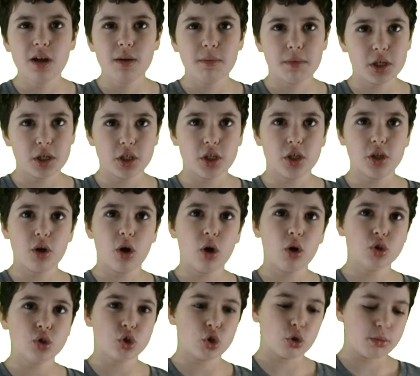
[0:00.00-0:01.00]
but it could
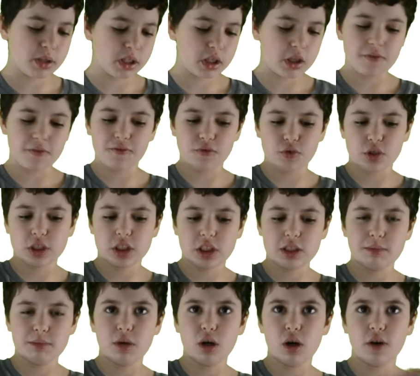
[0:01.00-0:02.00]
also be the
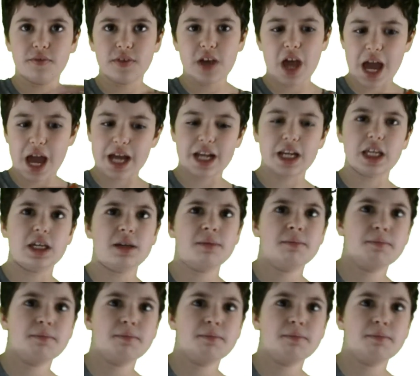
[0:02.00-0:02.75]
frustum of any